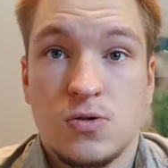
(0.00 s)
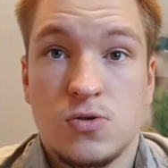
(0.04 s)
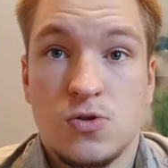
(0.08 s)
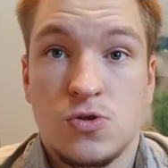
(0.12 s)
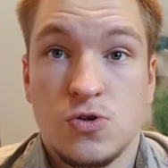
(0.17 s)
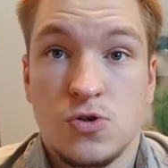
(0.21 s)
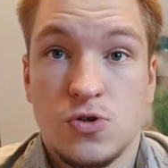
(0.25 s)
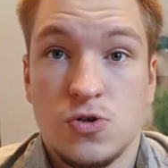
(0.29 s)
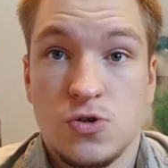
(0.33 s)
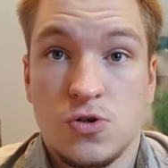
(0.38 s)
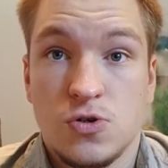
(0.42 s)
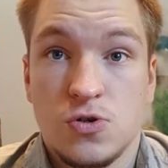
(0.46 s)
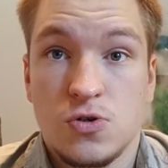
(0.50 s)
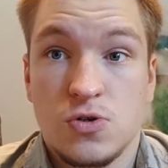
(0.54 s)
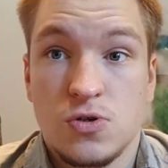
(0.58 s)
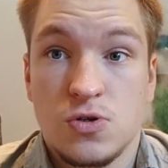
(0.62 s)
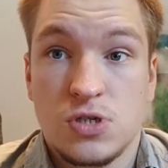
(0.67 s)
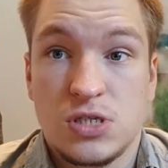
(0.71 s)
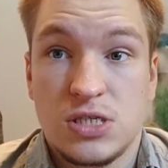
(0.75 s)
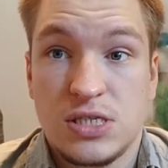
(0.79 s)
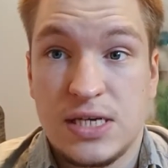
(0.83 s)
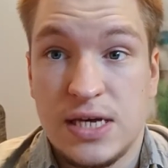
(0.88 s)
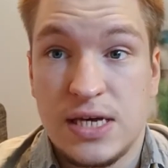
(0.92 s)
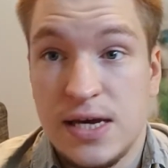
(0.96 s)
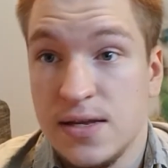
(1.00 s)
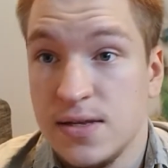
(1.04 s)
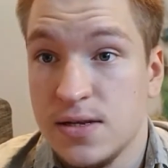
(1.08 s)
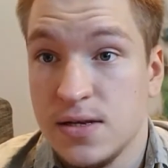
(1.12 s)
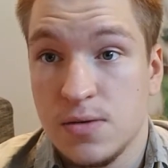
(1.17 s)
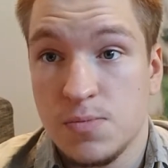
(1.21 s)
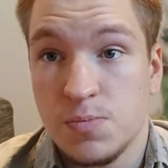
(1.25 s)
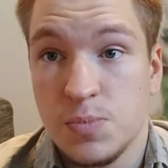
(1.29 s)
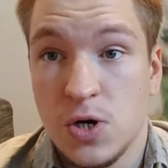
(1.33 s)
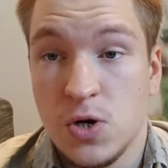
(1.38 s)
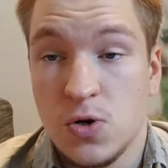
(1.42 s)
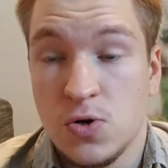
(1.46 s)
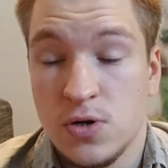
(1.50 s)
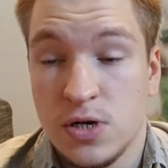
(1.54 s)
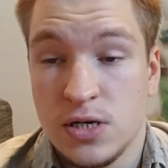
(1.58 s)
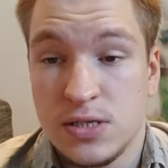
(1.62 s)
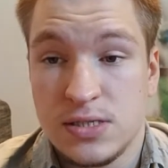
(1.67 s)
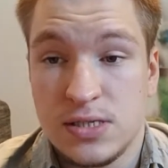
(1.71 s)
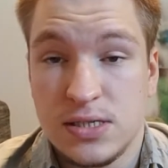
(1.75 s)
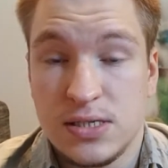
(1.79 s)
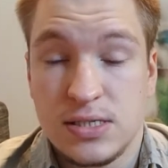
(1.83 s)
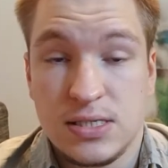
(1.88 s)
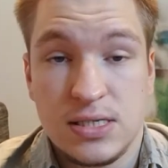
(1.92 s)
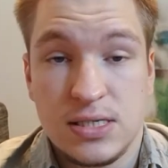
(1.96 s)
to scare the
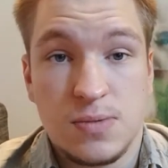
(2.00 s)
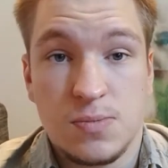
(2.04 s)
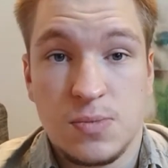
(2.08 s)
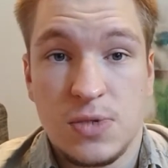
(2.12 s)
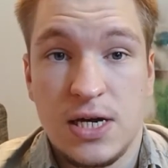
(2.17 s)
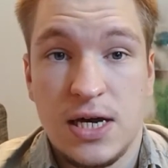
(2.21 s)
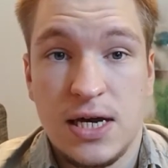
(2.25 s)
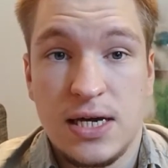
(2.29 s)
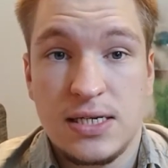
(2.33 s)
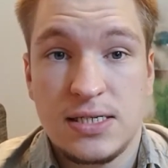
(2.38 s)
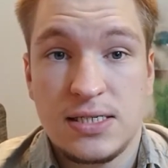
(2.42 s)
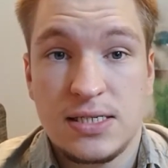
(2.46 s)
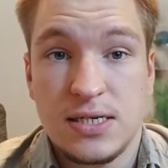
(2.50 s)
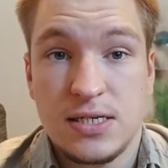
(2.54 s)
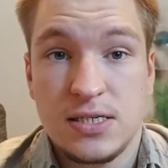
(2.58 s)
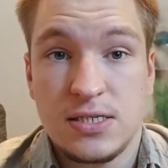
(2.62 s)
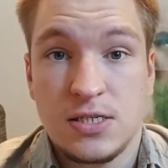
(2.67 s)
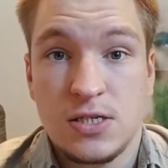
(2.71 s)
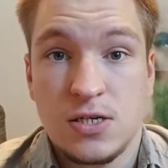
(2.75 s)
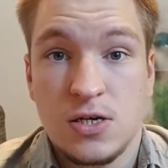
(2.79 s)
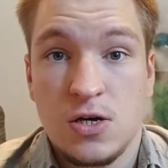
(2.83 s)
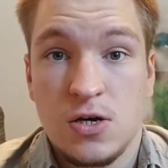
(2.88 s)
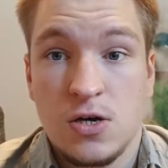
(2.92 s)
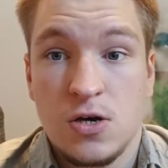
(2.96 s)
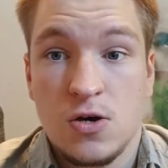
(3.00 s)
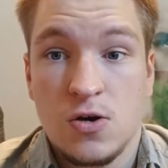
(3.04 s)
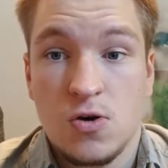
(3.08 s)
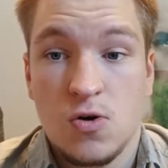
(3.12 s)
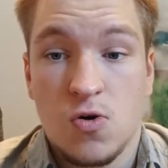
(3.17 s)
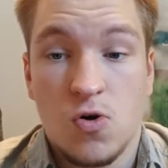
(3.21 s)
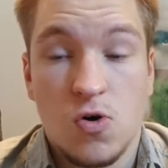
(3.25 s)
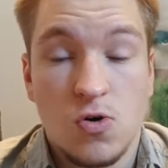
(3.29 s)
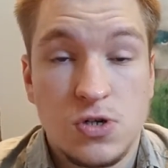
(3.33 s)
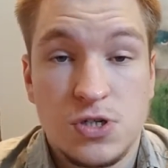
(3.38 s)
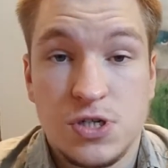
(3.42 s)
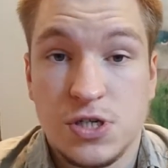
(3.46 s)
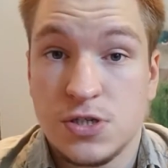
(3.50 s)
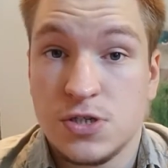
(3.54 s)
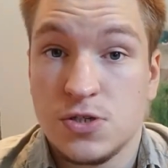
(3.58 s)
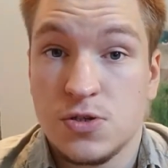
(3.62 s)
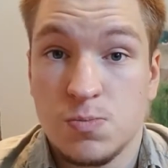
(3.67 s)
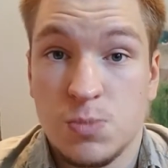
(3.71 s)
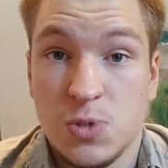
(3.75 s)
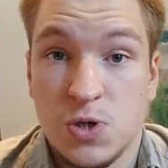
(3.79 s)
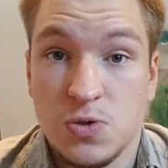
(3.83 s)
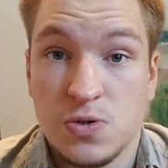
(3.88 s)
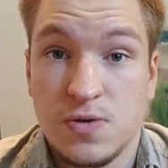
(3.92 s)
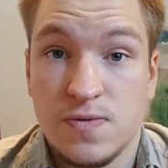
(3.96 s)
opponents in some cases, or just to
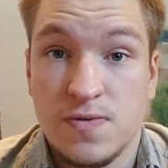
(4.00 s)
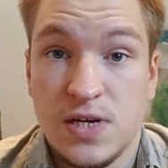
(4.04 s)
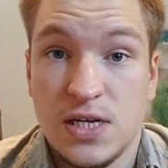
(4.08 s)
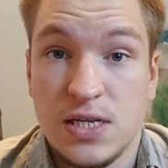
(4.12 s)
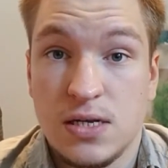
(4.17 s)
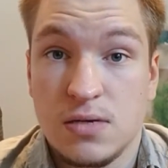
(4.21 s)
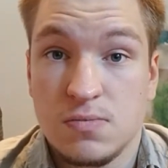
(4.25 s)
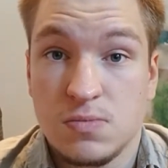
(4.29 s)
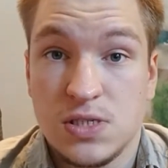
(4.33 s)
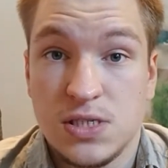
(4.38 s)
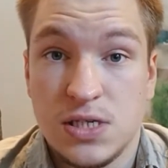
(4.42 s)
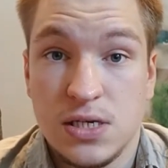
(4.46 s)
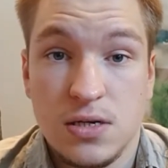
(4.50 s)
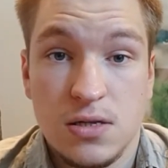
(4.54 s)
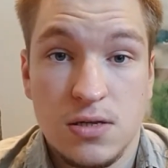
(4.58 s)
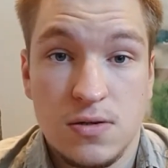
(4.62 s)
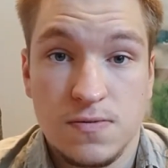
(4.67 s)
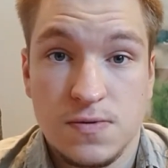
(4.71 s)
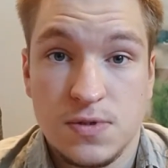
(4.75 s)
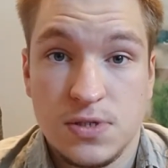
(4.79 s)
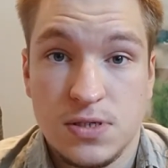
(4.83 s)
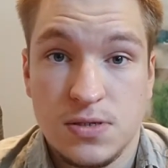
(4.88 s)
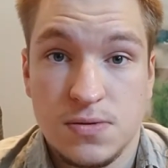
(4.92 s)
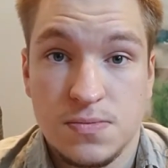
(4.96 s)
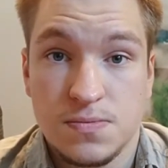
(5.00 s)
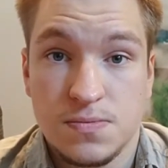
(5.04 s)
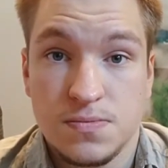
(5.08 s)
motivate themselves.